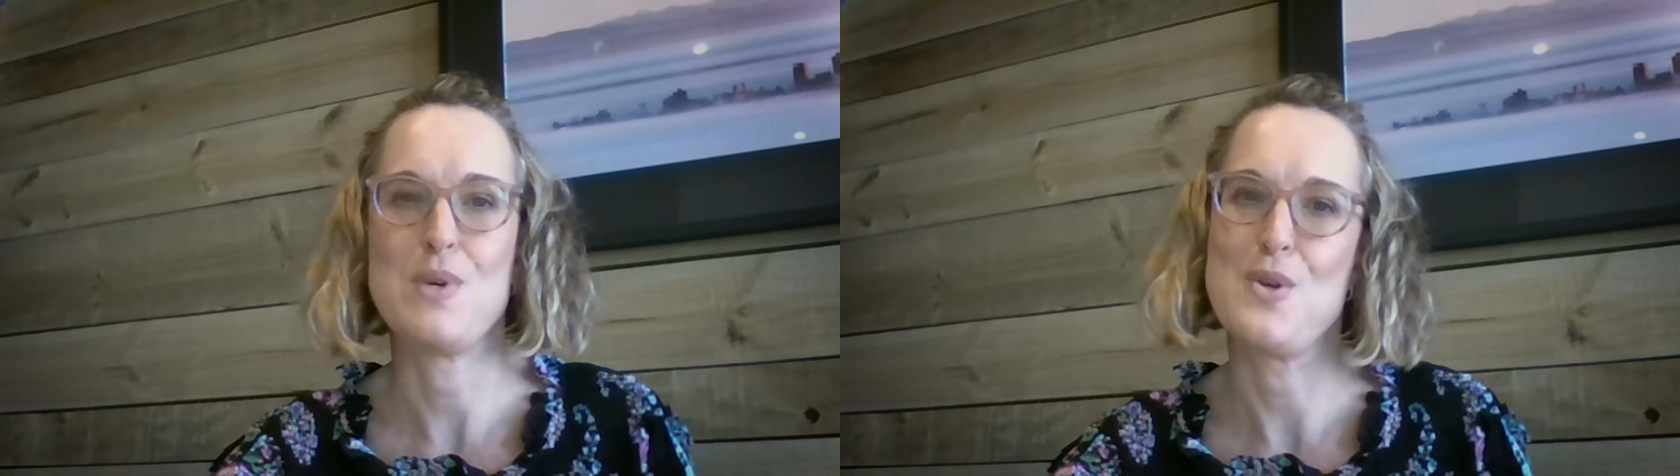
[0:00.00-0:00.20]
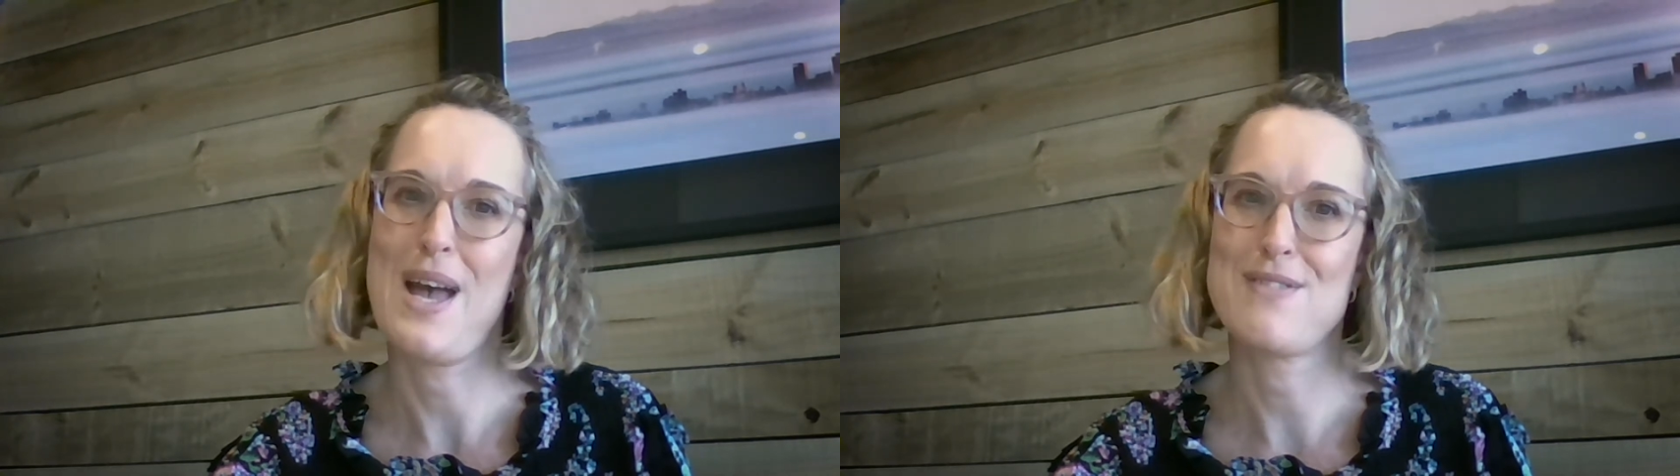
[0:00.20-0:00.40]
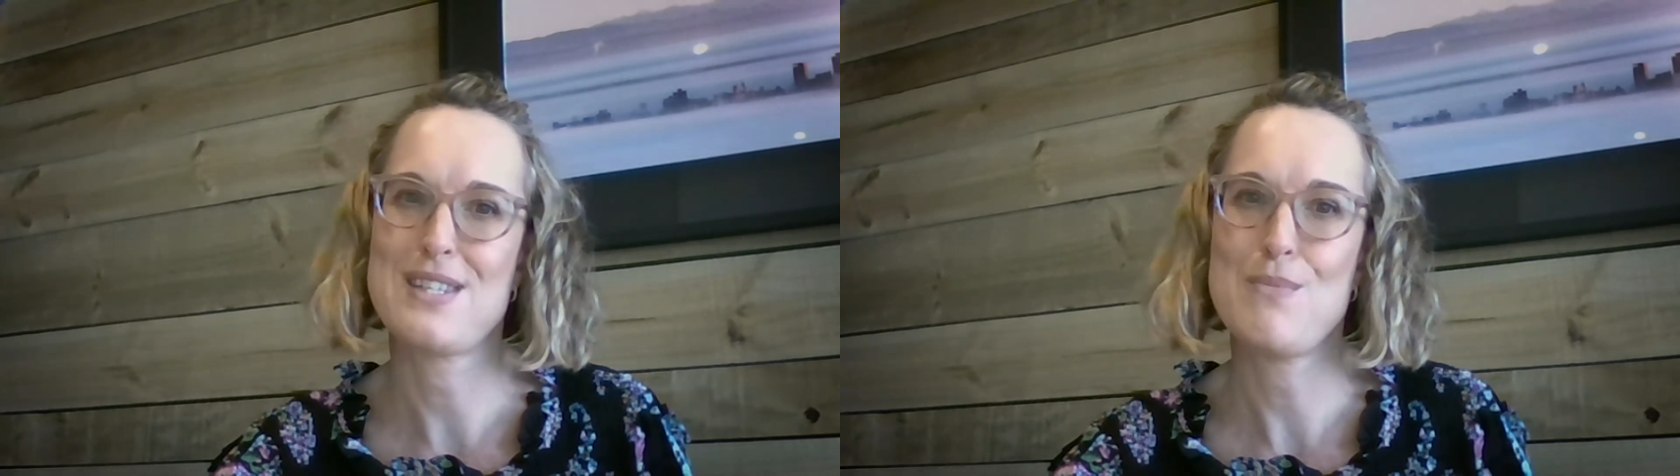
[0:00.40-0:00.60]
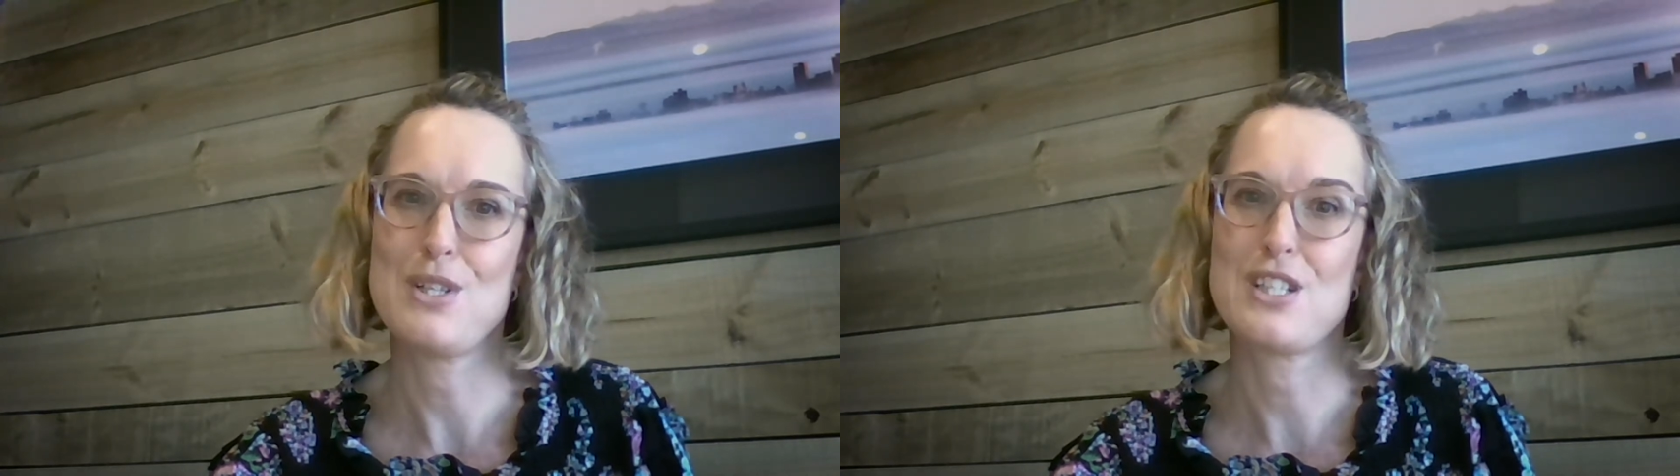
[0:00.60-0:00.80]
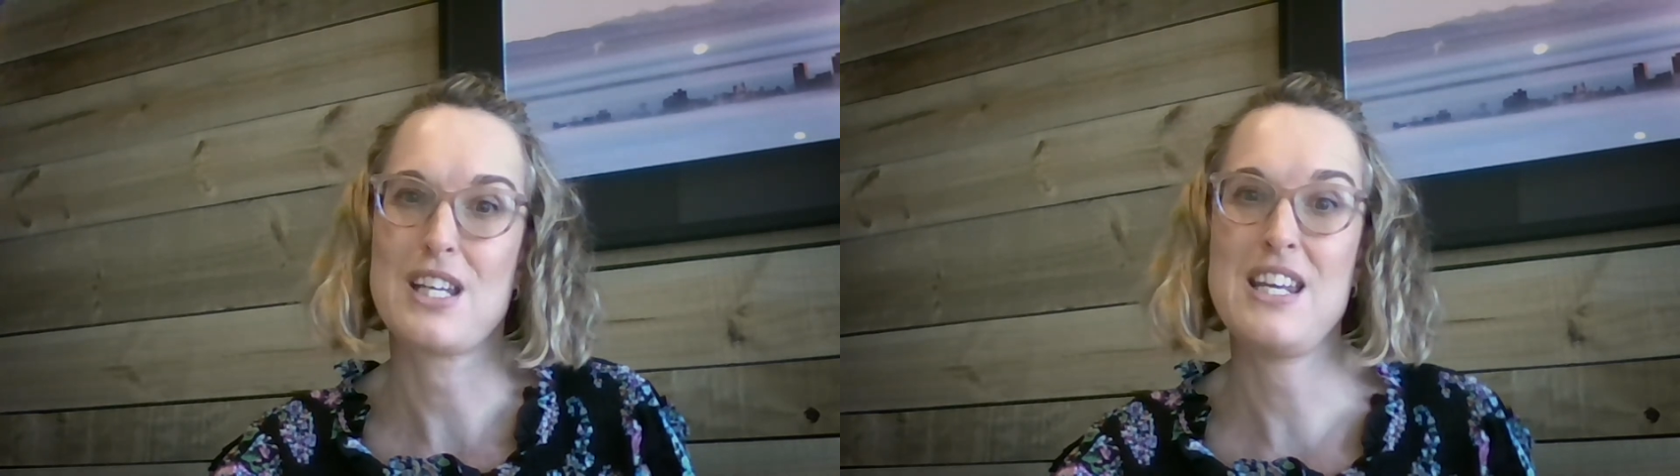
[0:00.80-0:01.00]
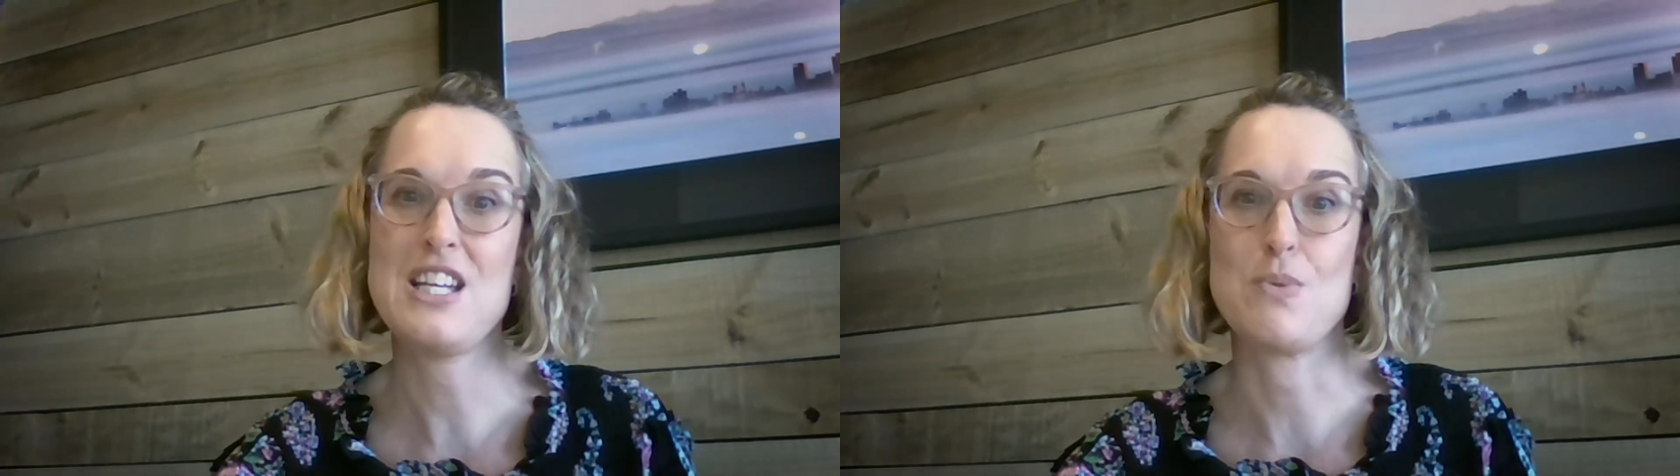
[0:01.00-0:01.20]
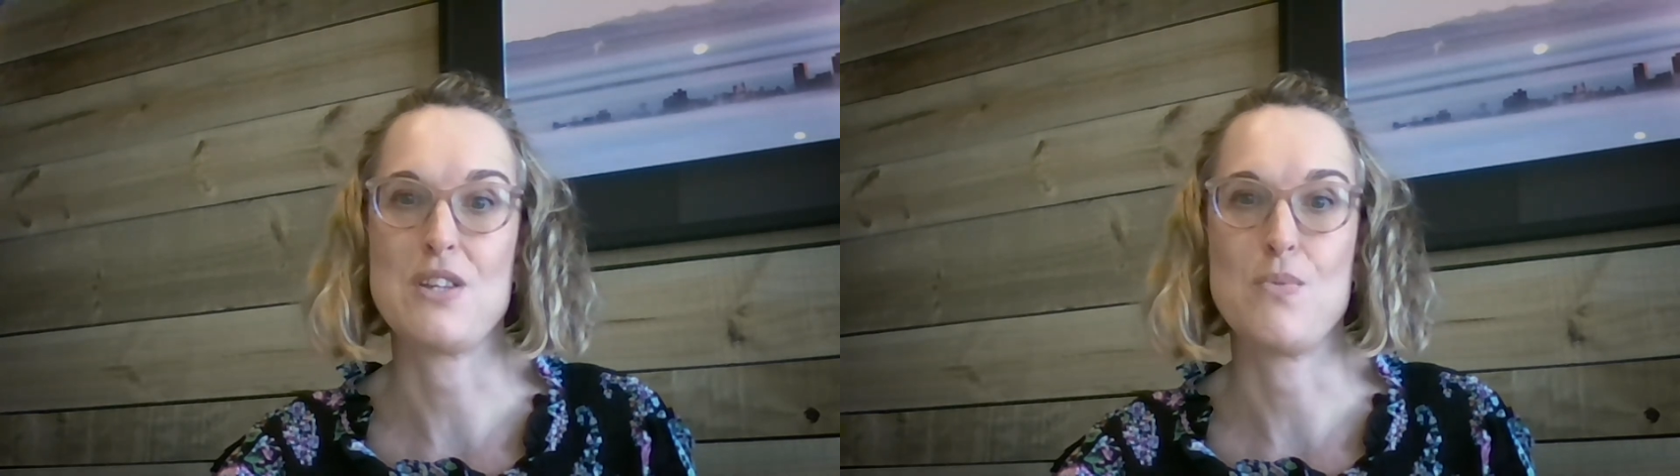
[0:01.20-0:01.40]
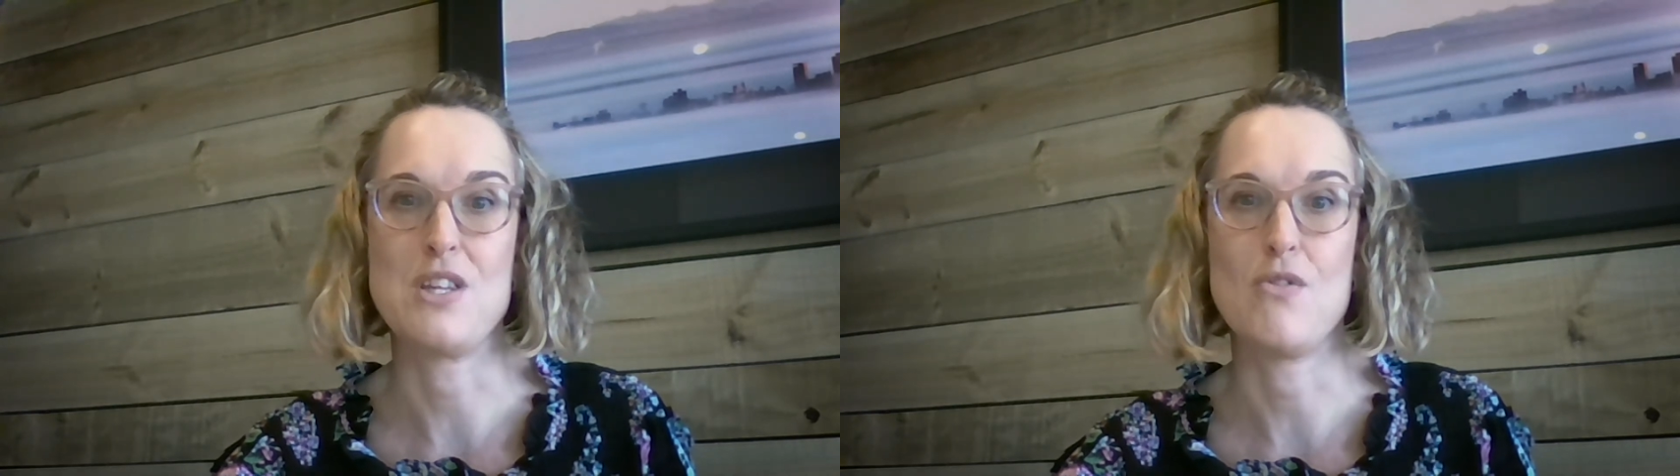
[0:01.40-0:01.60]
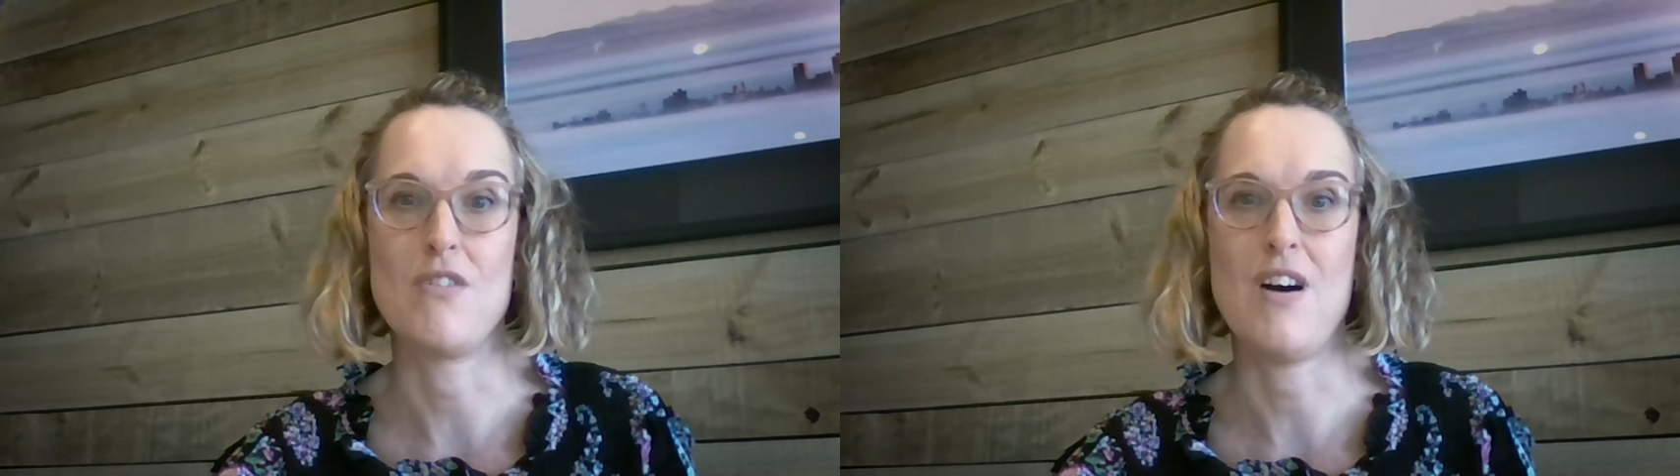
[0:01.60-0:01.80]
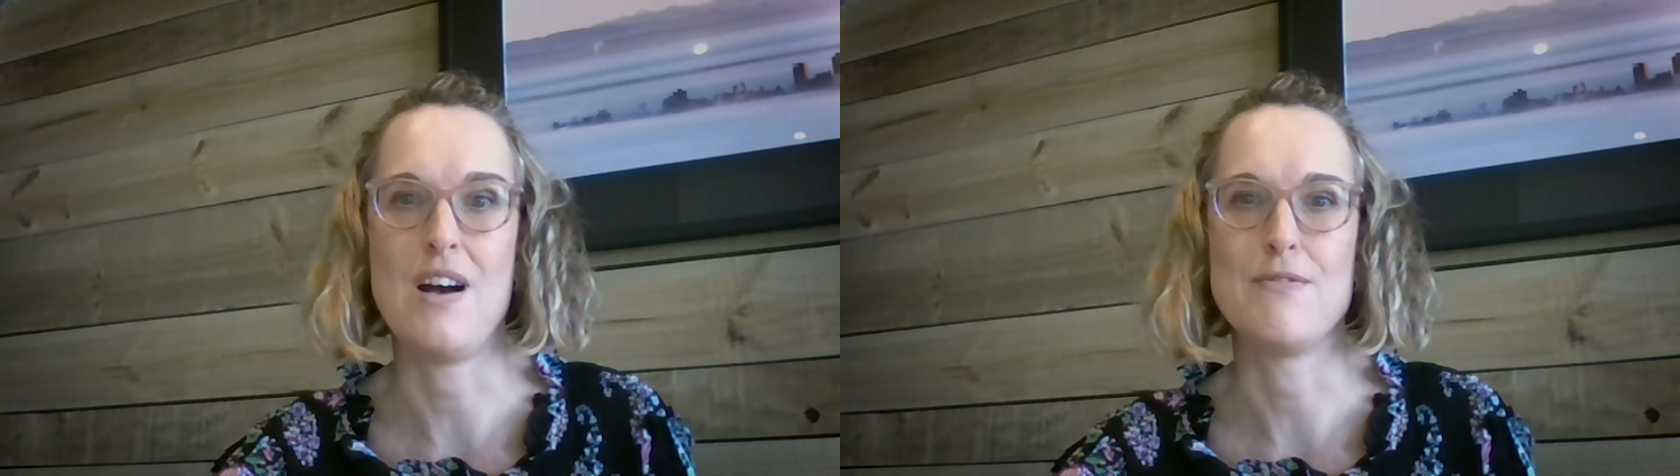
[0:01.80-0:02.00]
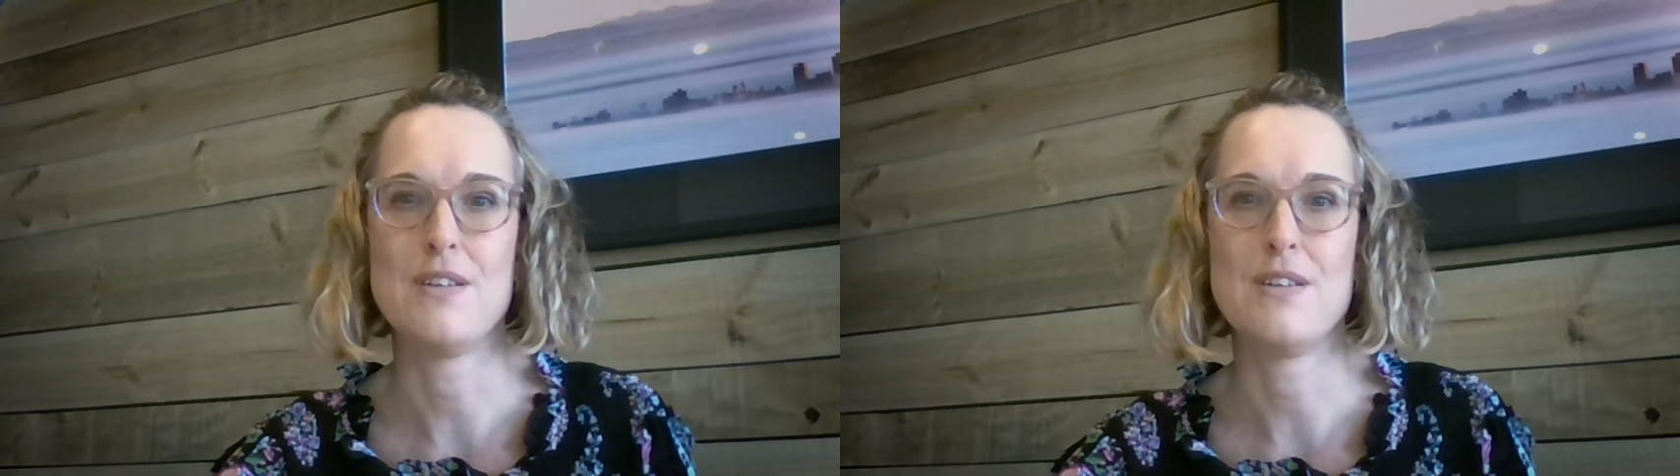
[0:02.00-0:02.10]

when you have someone to connect with when you arrive.